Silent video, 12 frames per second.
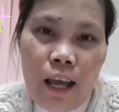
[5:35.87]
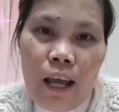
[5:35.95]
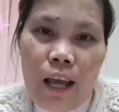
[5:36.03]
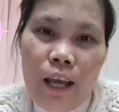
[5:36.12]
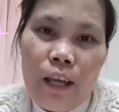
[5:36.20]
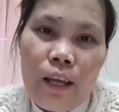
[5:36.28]

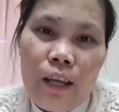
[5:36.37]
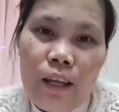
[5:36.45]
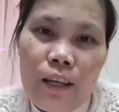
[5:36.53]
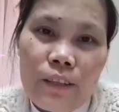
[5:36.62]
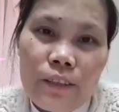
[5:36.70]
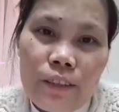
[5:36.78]

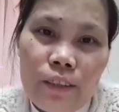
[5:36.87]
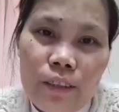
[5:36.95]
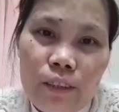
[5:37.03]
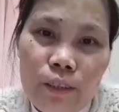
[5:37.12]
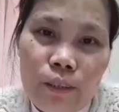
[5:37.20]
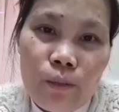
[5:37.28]
And
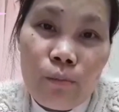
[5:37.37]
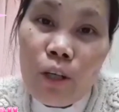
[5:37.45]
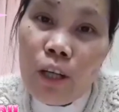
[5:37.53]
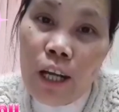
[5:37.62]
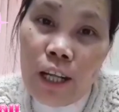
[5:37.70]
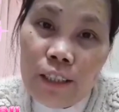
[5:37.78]

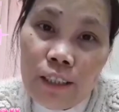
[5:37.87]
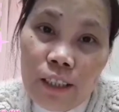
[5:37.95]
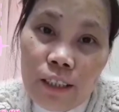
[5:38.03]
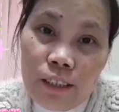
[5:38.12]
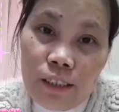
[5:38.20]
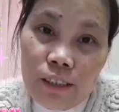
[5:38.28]
more
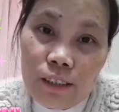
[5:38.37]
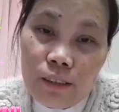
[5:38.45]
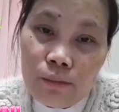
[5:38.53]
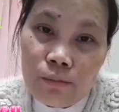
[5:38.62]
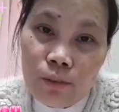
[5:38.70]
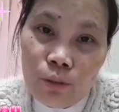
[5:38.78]
candle
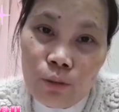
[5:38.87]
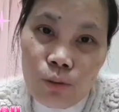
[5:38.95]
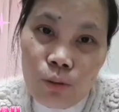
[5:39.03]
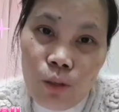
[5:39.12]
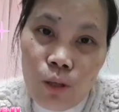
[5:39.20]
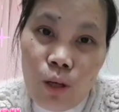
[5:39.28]
to
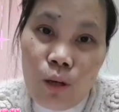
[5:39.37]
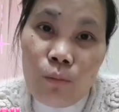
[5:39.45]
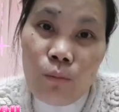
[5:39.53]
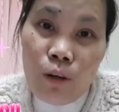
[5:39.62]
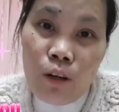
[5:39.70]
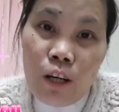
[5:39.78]
blue,
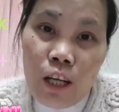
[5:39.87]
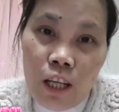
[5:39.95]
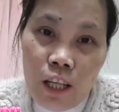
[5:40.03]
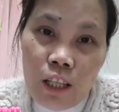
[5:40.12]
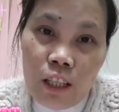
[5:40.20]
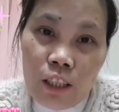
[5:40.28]
more
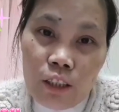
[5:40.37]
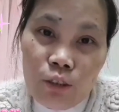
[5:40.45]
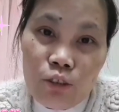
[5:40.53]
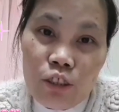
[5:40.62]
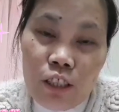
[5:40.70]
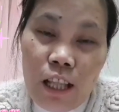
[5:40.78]
cake
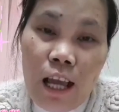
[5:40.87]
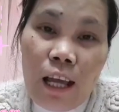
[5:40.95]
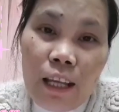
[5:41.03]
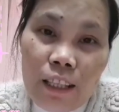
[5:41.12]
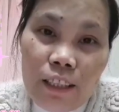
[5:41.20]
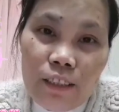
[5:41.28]
to
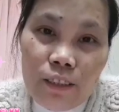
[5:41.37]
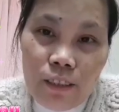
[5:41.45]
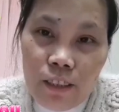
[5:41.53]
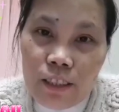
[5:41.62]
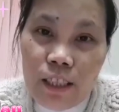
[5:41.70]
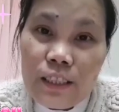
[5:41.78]
slice.
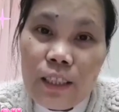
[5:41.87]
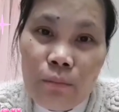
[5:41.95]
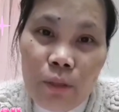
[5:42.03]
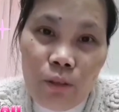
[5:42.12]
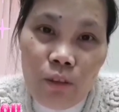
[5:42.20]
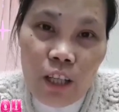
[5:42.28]
Nasaan
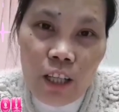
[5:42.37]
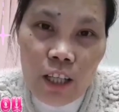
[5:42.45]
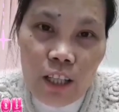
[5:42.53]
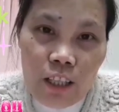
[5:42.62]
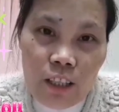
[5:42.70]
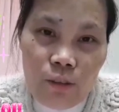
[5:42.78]
ba yung
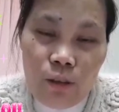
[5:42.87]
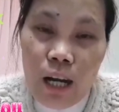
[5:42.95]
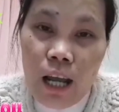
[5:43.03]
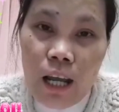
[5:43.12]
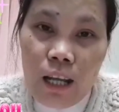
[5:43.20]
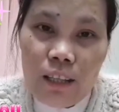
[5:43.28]
cake?
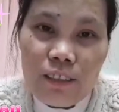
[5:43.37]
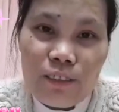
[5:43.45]
Wala.